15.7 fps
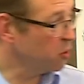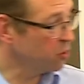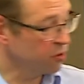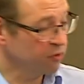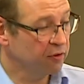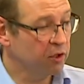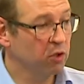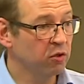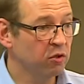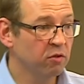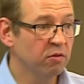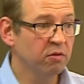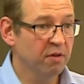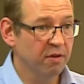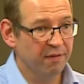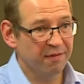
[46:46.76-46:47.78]
port of call
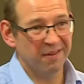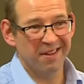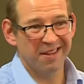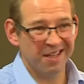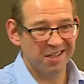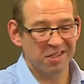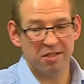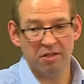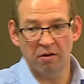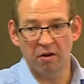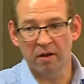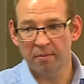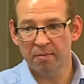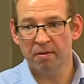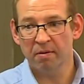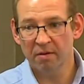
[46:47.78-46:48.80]
for this
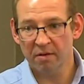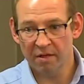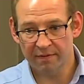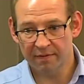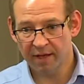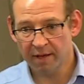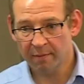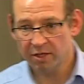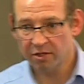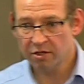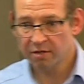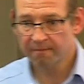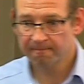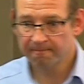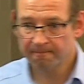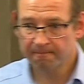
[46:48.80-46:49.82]
type of damage.
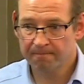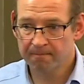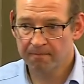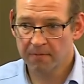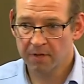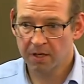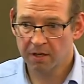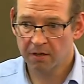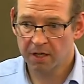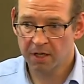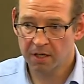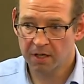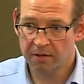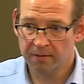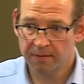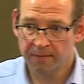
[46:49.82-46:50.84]

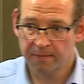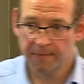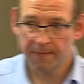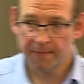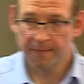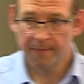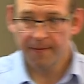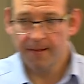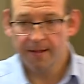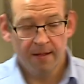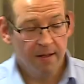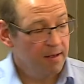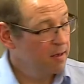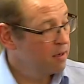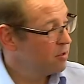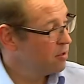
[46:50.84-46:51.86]
Okay?
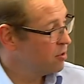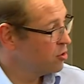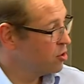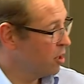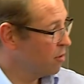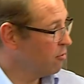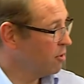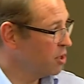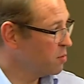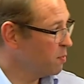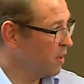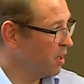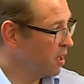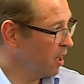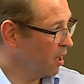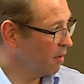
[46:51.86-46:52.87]
Generally
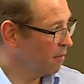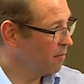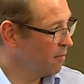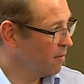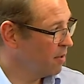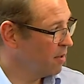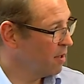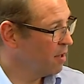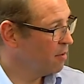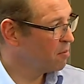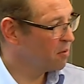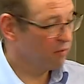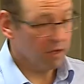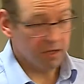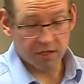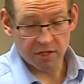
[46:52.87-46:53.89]
speaking,
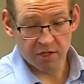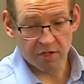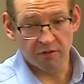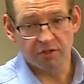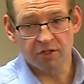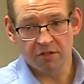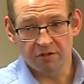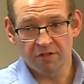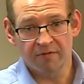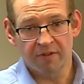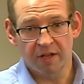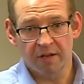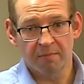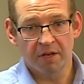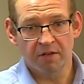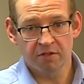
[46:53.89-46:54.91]
provided it's not too
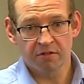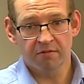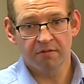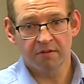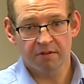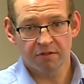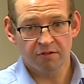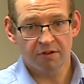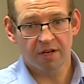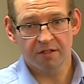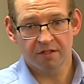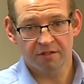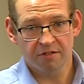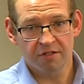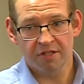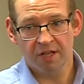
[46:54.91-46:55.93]
severe, most
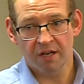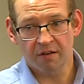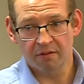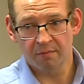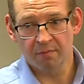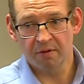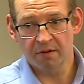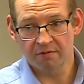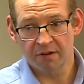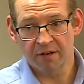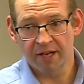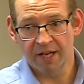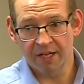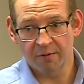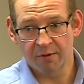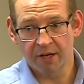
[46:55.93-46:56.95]
contractors just get on and put it
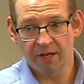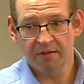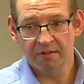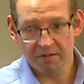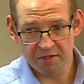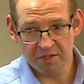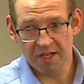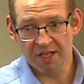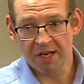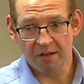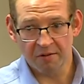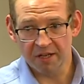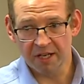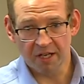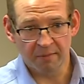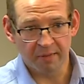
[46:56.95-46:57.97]
right anyway because yeah. they know
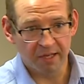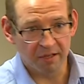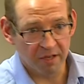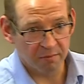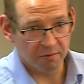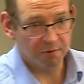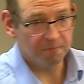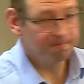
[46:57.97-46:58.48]
they're going to be liable